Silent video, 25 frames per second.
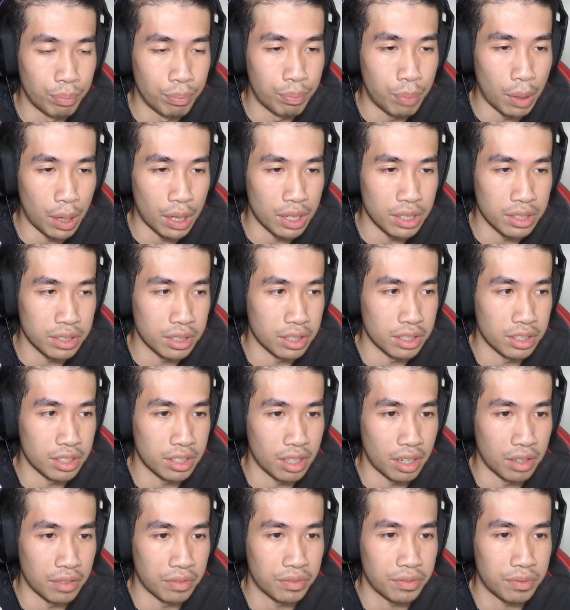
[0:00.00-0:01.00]
buttons and
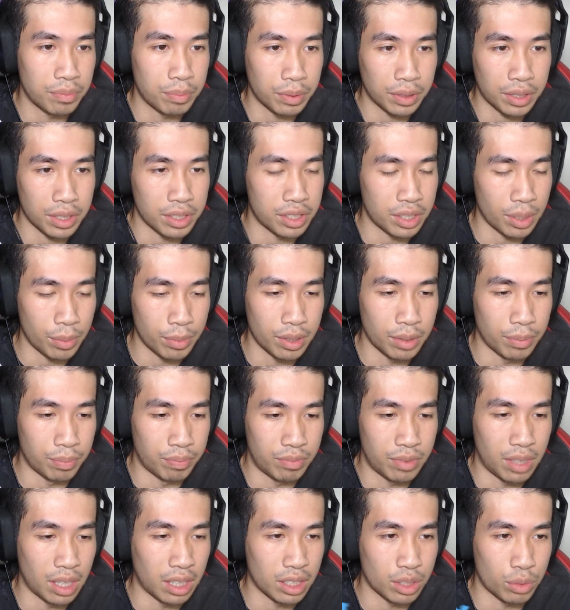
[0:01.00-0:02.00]
stuff because some of the
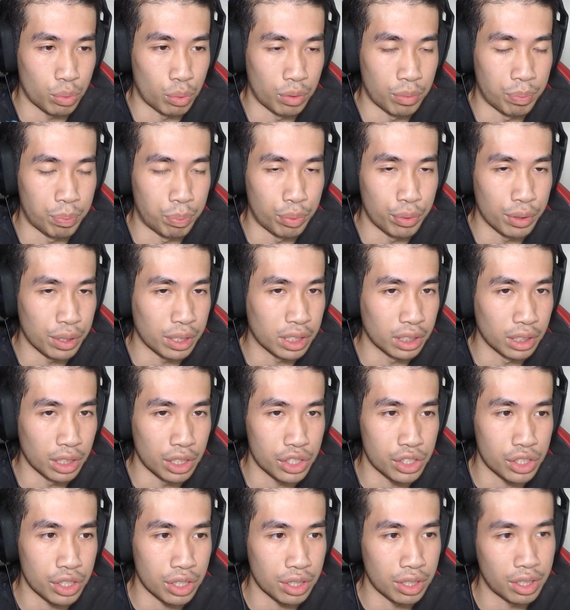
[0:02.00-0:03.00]
things were pretty
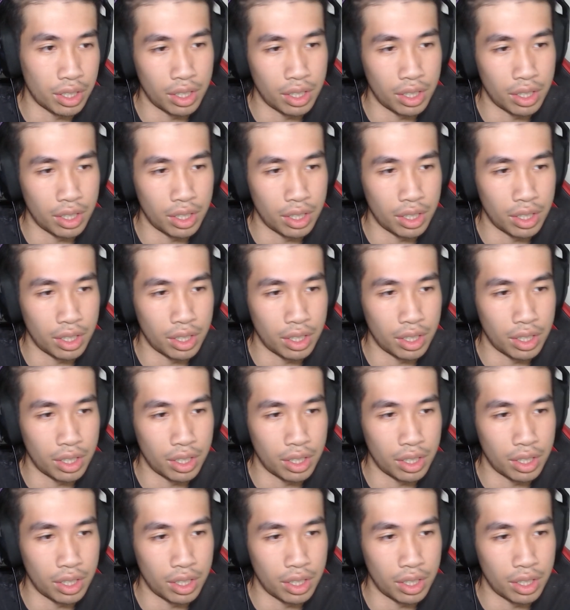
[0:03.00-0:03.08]
glitchy.